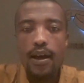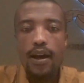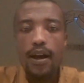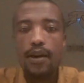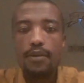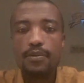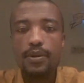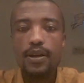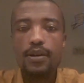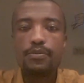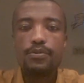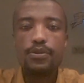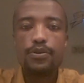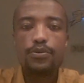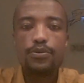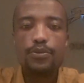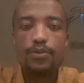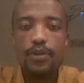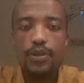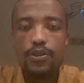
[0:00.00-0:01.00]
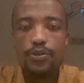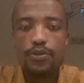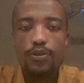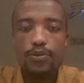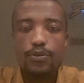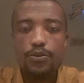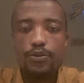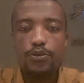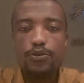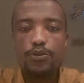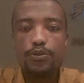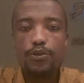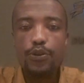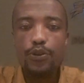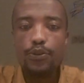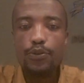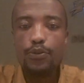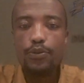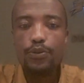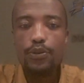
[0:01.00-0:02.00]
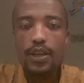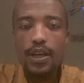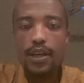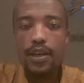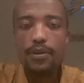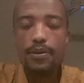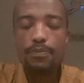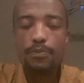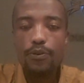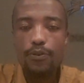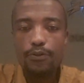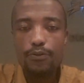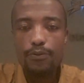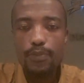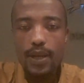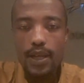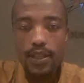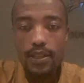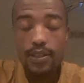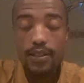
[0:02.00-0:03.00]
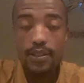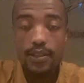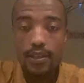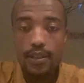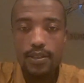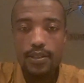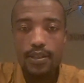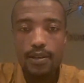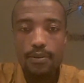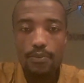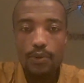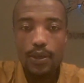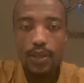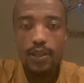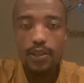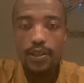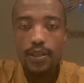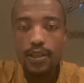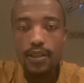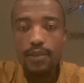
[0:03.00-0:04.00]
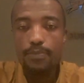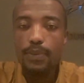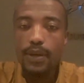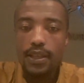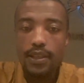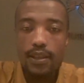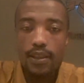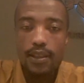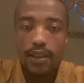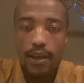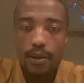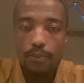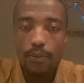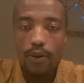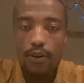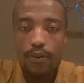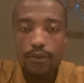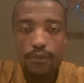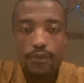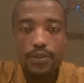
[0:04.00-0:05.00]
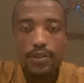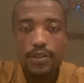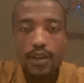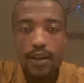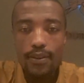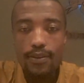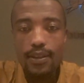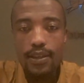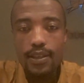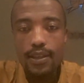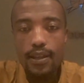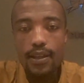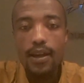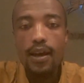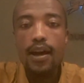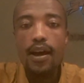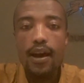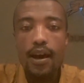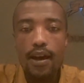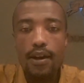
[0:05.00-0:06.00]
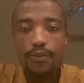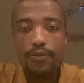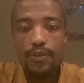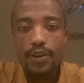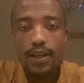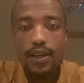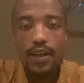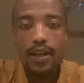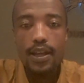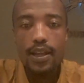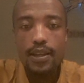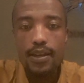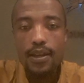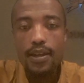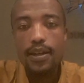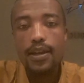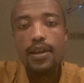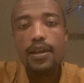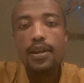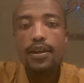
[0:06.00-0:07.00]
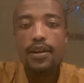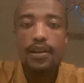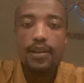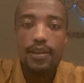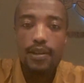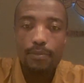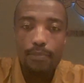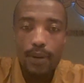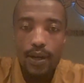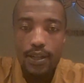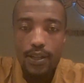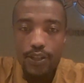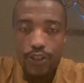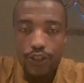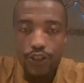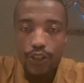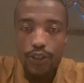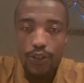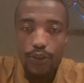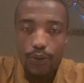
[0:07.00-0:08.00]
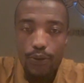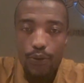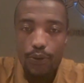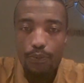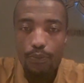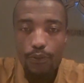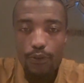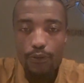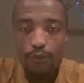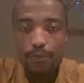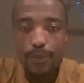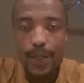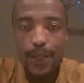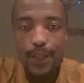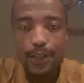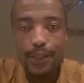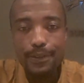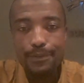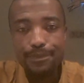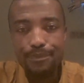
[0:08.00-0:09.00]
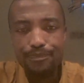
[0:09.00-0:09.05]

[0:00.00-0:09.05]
I'm coming to introduce to you the movement that I'm in by the name of Southern African Liberation Youth Movement.